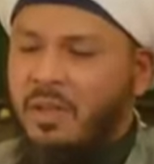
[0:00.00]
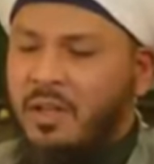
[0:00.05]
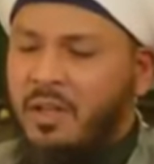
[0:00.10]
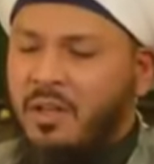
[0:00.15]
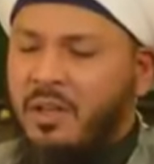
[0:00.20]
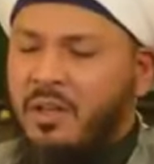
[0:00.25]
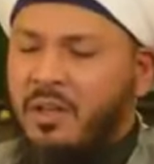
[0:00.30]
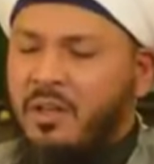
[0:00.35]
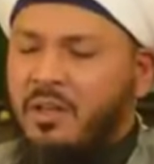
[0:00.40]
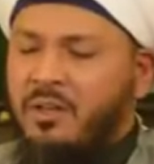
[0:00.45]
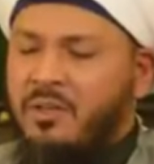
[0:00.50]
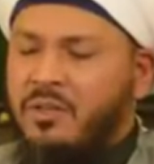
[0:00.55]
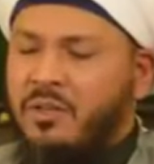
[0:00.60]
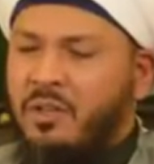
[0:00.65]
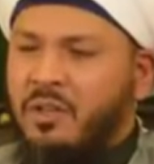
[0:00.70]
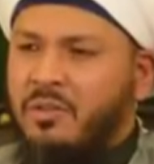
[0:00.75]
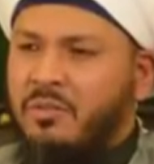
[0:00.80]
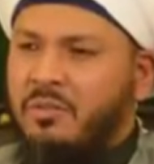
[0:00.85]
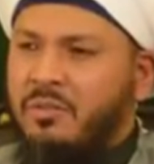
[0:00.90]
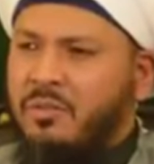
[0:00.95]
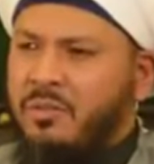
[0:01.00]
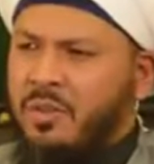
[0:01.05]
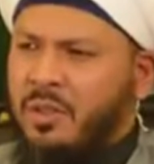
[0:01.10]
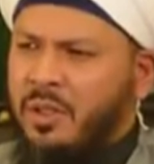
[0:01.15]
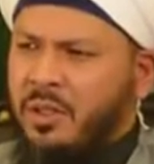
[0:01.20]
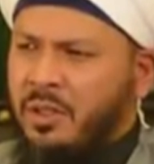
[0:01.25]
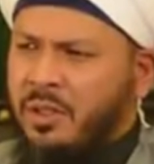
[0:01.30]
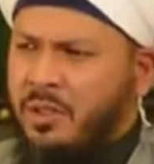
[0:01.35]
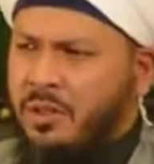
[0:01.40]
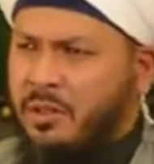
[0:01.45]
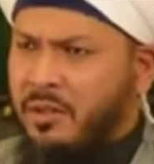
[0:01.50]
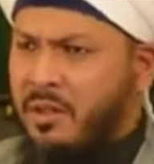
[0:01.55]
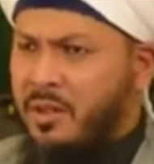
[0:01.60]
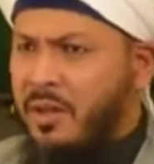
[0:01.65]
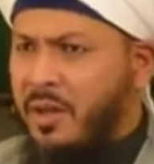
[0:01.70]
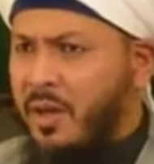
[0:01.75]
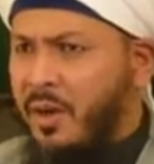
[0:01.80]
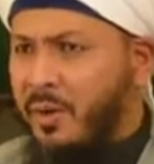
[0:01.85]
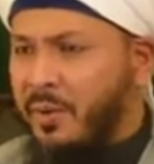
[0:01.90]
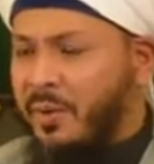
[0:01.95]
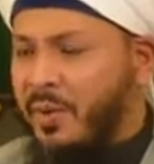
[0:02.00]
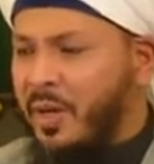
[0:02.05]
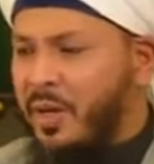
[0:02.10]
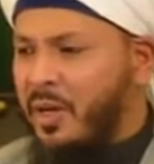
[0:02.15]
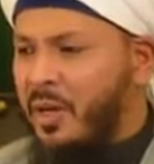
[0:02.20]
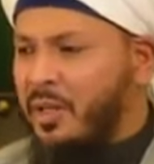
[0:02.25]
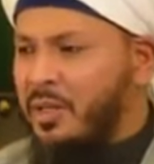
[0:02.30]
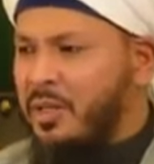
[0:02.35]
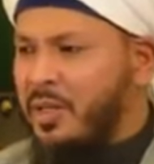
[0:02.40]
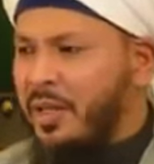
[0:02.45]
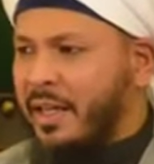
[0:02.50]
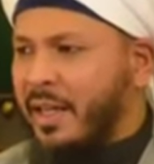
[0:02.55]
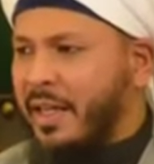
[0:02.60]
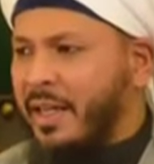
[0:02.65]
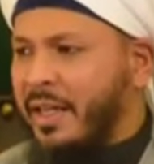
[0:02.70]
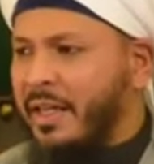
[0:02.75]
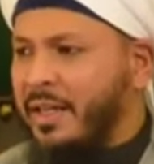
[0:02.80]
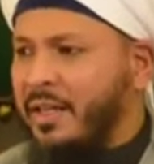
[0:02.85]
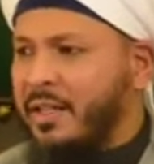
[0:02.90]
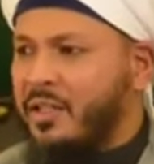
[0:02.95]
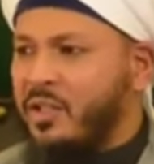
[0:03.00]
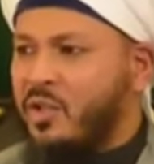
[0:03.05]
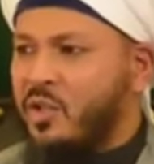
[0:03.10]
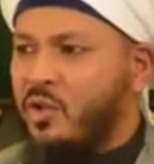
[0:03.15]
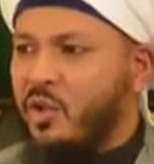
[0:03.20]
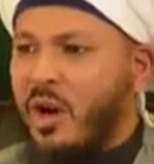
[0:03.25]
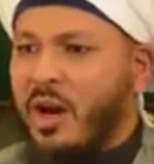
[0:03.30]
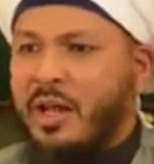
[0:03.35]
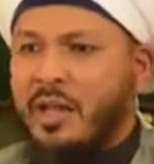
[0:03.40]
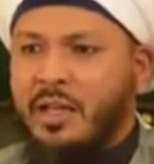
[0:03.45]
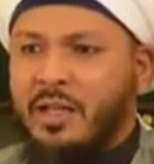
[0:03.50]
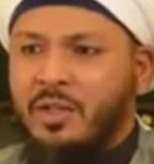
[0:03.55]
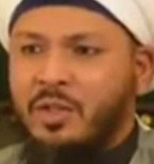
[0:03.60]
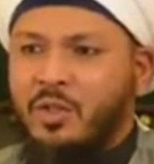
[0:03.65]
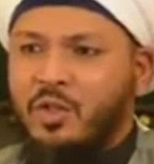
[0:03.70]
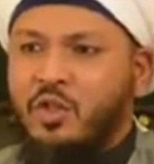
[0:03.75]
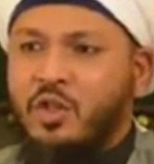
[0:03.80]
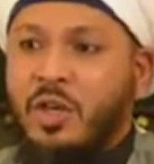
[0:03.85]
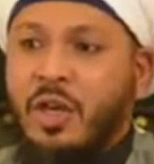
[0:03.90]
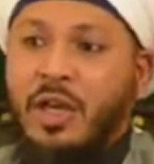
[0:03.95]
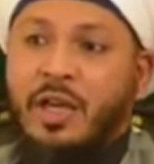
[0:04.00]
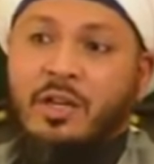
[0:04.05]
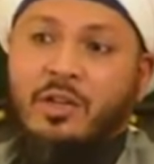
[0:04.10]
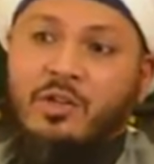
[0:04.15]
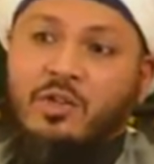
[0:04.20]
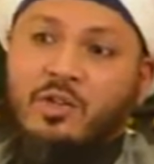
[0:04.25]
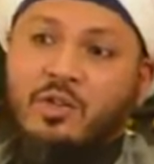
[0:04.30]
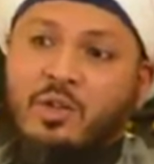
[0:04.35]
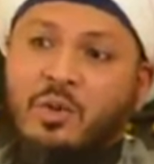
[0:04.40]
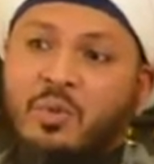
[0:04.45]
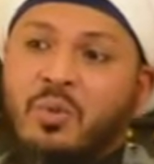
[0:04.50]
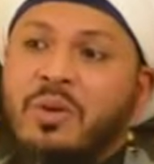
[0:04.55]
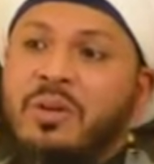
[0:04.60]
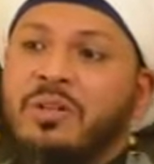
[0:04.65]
So, we are not sitting here trying to change the world.